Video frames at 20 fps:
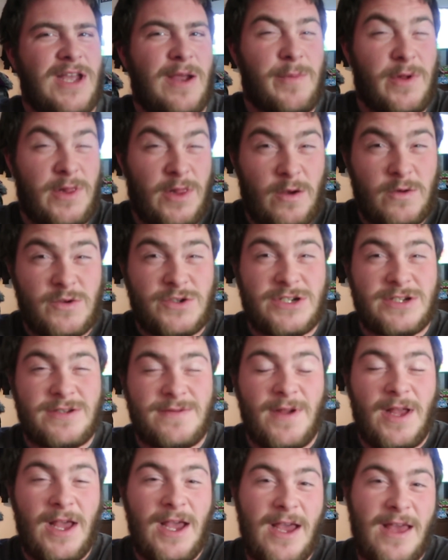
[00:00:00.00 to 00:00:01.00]
type of
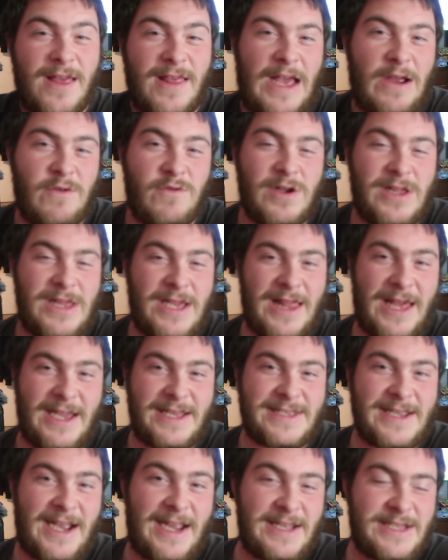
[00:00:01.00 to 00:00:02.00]
lotion that really
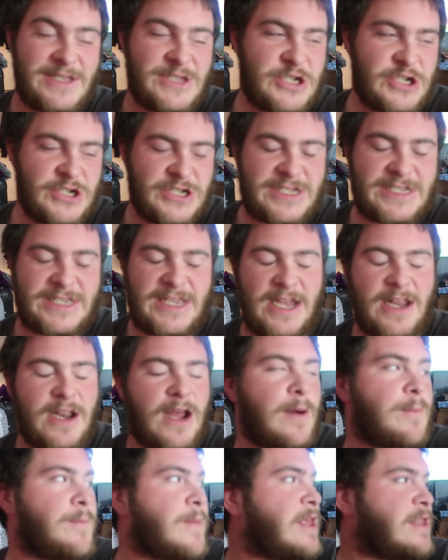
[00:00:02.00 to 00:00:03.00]
like tightens your skin
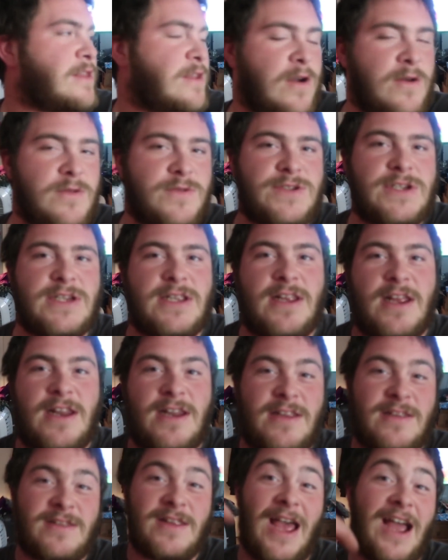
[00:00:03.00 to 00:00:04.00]
up and tones it
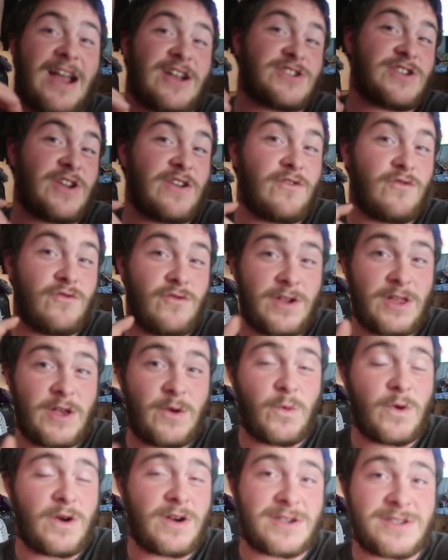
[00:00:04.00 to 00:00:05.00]
and it actually really
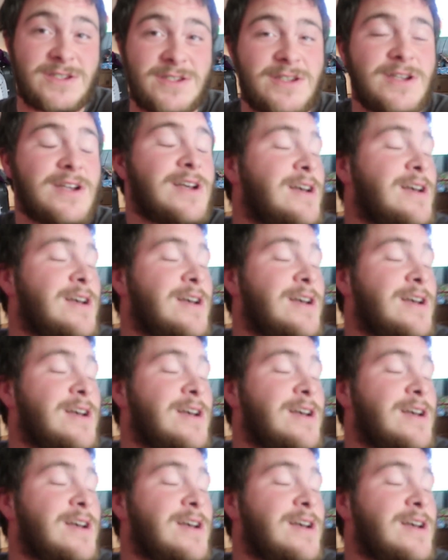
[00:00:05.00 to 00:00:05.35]
works.